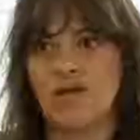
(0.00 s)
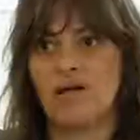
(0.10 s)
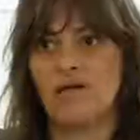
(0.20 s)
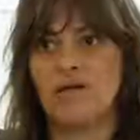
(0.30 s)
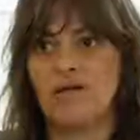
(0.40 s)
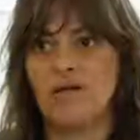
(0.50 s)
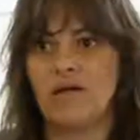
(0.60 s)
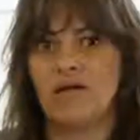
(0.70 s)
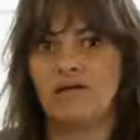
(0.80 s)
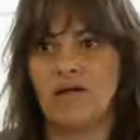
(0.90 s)
Gallery
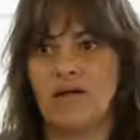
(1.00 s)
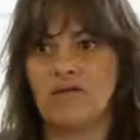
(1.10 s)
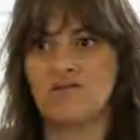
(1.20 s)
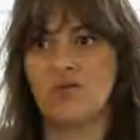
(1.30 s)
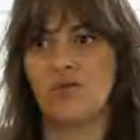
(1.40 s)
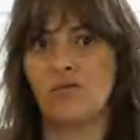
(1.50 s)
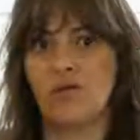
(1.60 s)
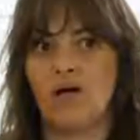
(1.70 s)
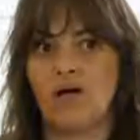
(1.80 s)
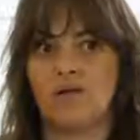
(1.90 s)
in, in
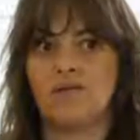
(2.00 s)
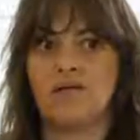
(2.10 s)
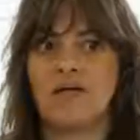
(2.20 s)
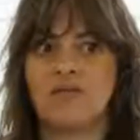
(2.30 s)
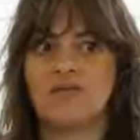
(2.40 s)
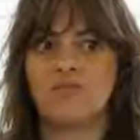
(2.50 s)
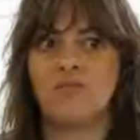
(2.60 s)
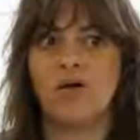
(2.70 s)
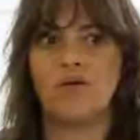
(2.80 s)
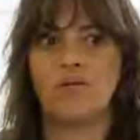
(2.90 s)
Seoul, and it's
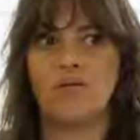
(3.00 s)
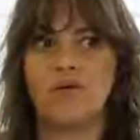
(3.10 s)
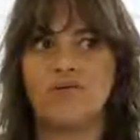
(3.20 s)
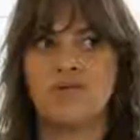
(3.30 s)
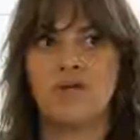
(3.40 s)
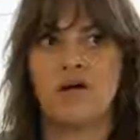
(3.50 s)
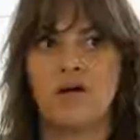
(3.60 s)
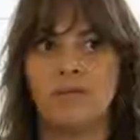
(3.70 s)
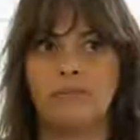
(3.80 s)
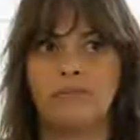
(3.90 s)
one of the most
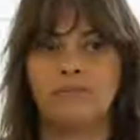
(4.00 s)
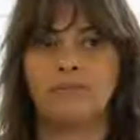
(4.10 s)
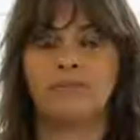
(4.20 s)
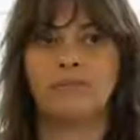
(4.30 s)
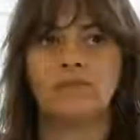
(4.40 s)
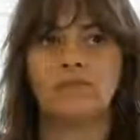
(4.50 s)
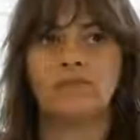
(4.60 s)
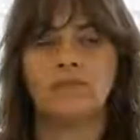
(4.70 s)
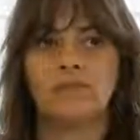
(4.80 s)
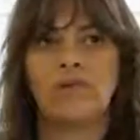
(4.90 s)
um,
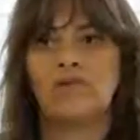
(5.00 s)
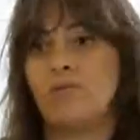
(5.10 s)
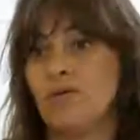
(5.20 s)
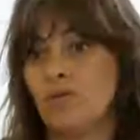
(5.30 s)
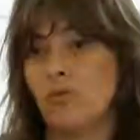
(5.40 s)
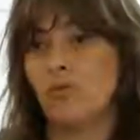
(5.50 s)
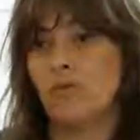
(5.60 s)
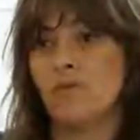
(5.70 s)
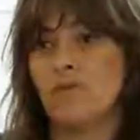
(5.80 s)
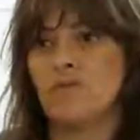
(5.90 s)

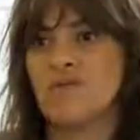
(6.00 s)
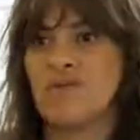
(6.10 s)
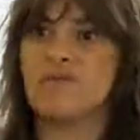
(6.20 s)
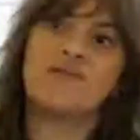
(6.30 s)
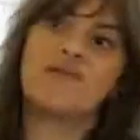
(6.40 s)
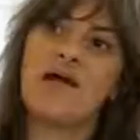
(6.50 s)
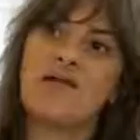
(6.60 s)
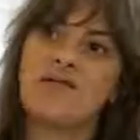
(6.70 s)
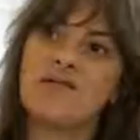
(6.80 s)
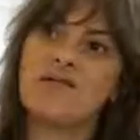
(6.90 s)
formidable, serious
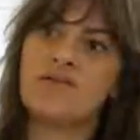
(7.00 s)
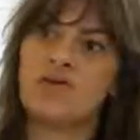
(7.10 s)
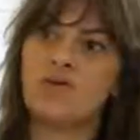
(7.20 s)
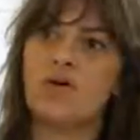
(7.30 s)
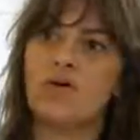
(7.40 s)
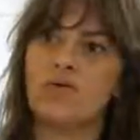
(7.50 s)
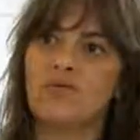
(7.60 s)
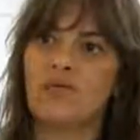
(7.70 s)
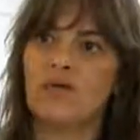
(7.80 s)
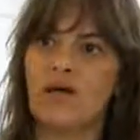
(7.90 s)
galleries in the
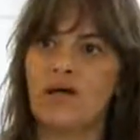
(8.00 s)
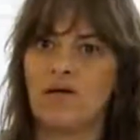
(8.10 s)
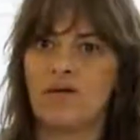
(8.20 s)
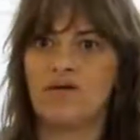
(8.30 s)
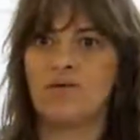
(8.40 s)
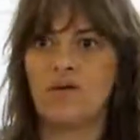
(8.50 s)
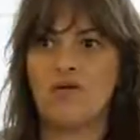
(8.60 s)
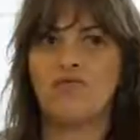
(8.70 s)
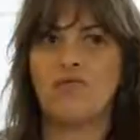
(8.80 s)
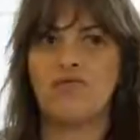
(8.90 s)
world uh, that's been
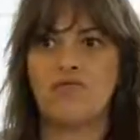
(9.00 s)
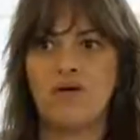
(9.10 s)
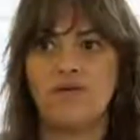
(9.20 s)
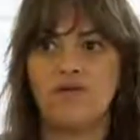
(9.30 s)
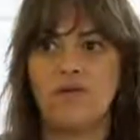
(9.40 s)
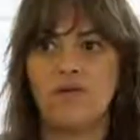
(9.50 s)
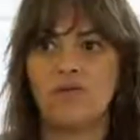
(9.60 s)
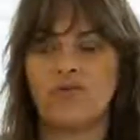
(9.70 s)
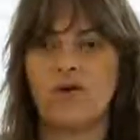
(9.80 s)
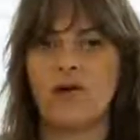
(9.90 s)
going for a very, very
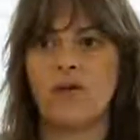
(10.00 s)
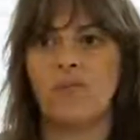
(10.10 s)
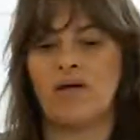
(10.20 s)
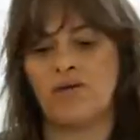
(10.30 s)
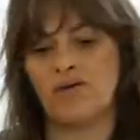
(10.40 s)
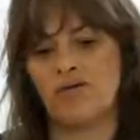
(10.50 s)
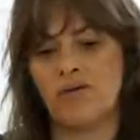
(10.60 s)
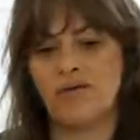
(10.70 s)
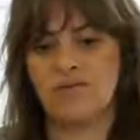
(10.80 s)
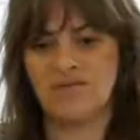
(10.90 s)
long time. And
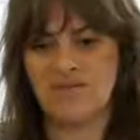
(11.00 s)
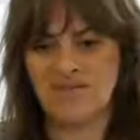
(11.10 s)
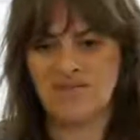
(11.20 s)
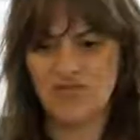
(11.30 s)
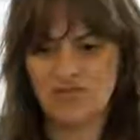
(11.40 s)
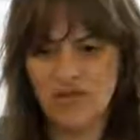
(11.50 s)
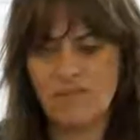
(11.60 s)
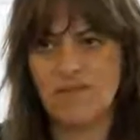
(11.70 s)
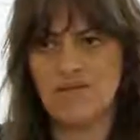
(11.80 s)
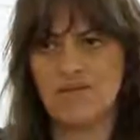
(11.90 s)
Korea is
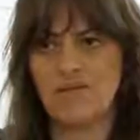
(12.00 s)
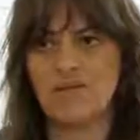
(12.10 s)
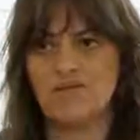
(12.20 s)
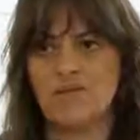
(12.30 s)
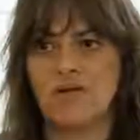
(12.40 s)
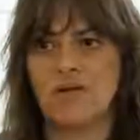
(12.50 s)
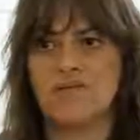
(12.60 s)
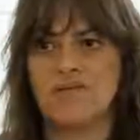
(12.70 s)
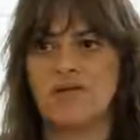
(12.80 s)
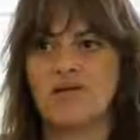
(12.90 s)
extremely serious when it
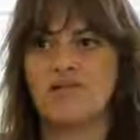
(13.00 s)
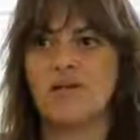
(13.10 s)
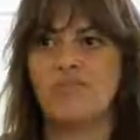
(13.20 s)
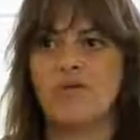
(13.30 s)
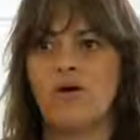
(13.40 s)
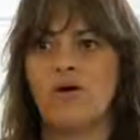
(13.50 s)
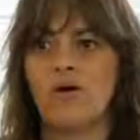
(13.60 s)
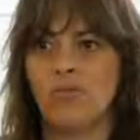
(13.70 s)
comes to contemporary art